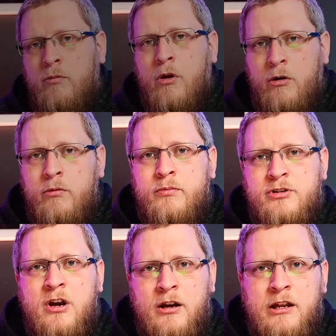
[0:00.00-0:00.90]
though
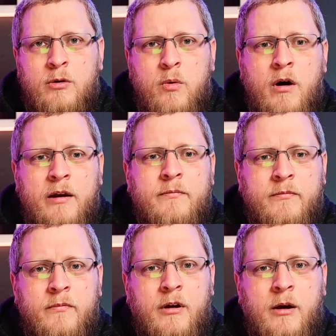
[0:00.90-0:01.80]
certainly quite
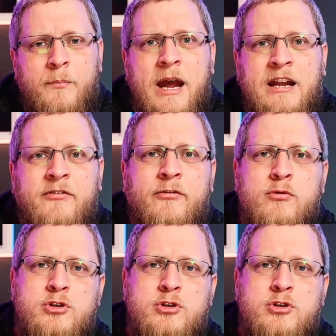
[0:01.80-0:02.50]
painful,